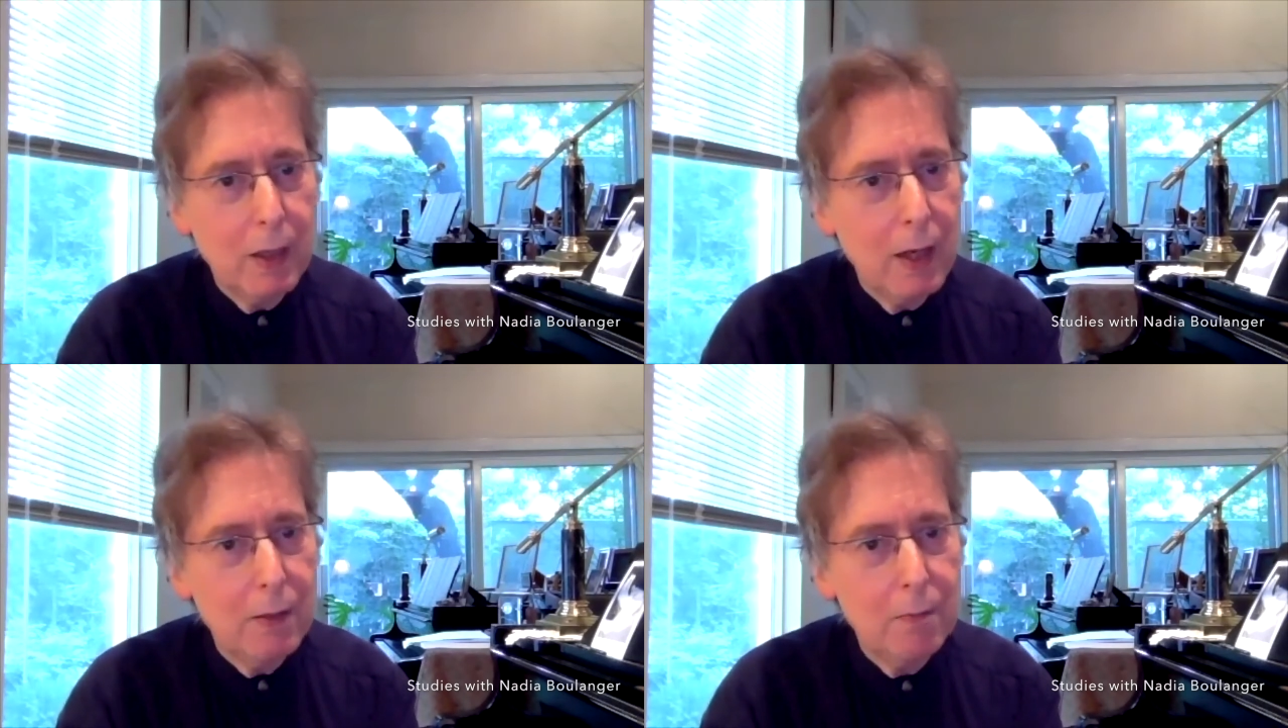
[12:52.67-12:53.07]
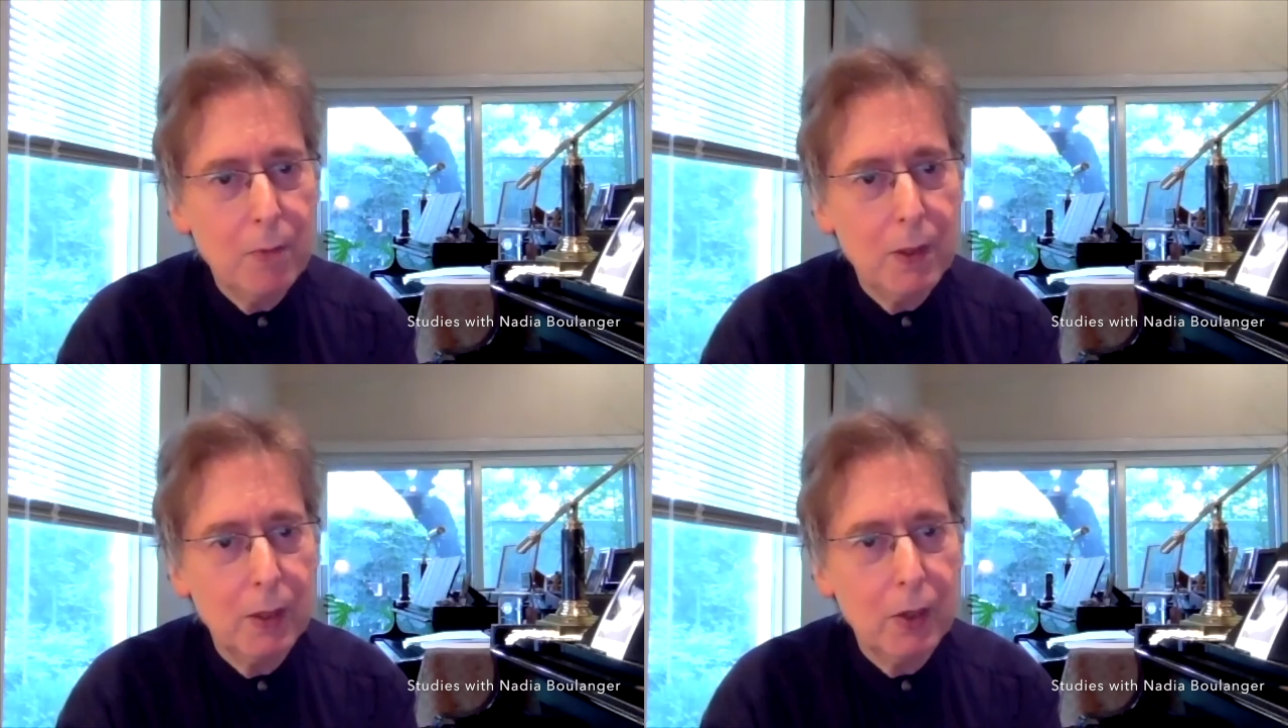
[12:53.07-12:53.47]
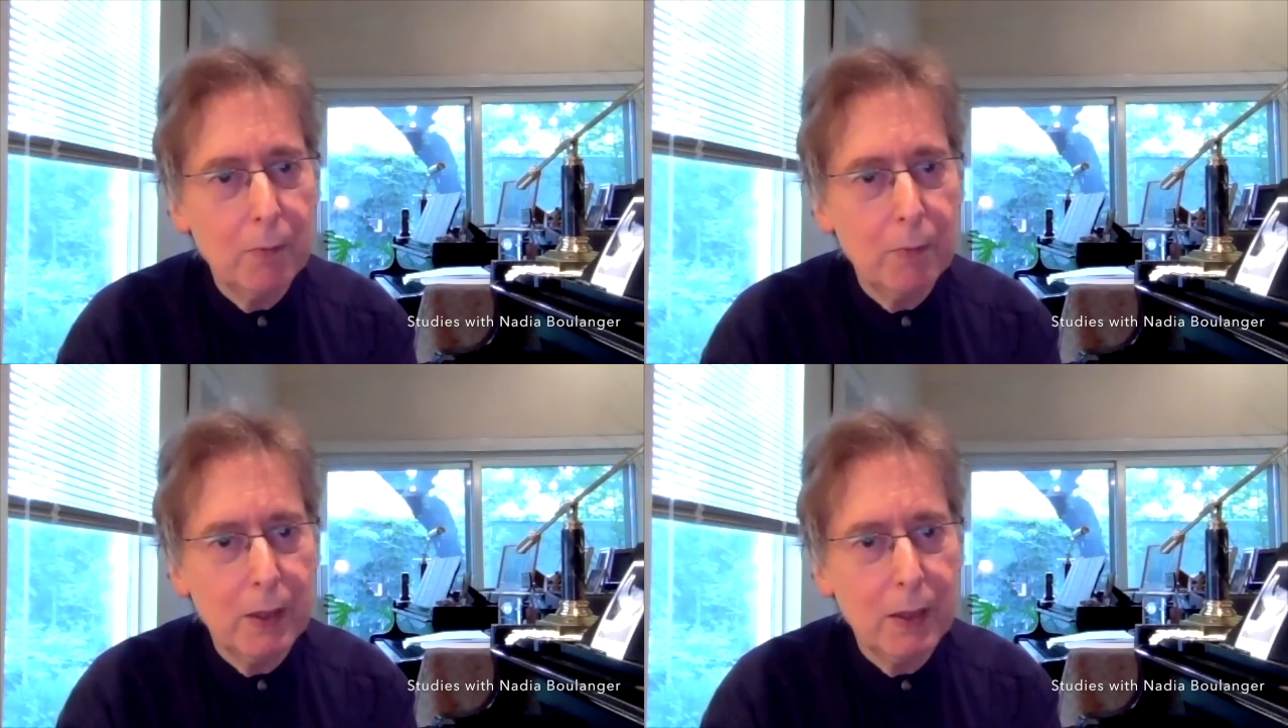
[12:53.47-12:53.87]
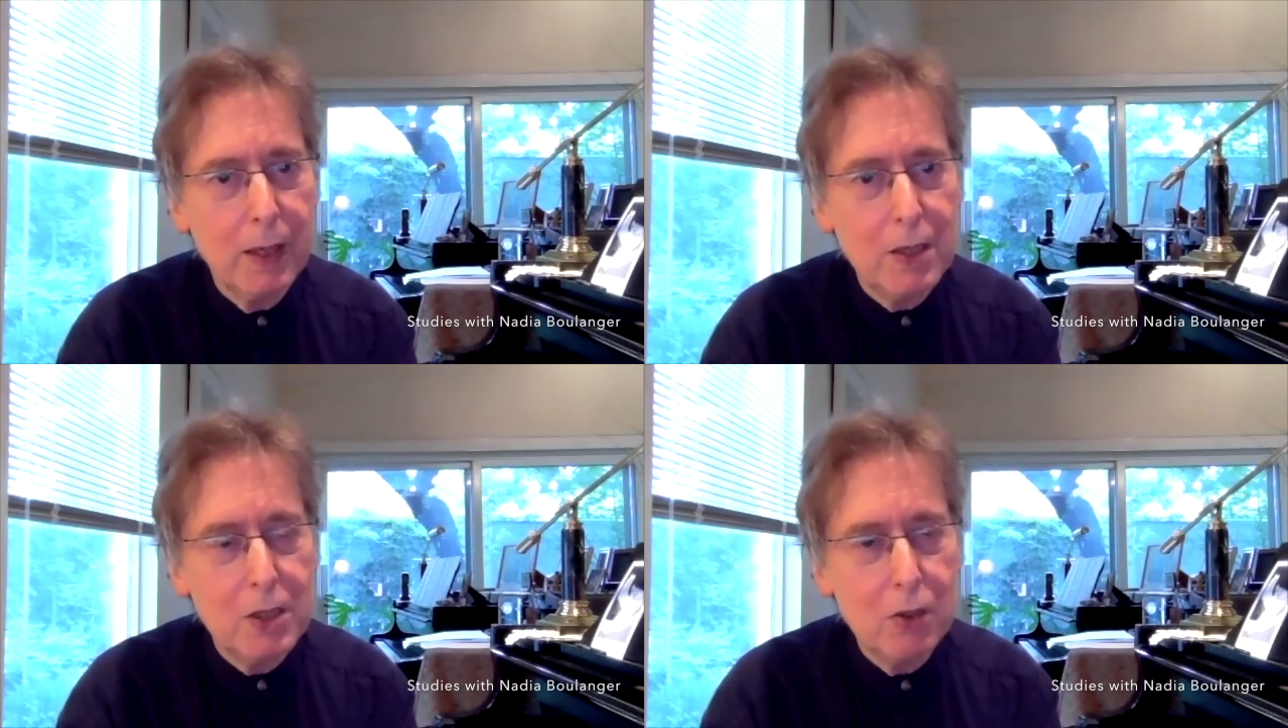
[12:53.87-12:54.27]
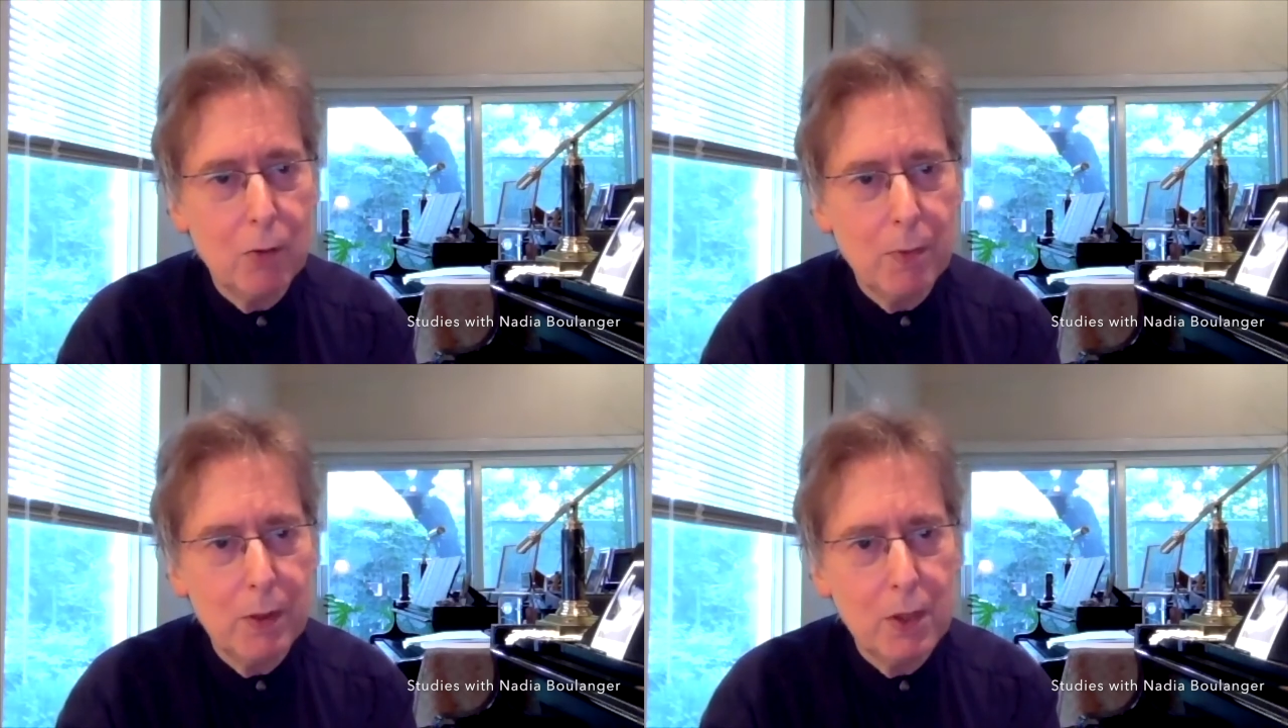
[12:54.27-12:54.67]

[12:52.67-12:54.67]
had been a little bit lazy or been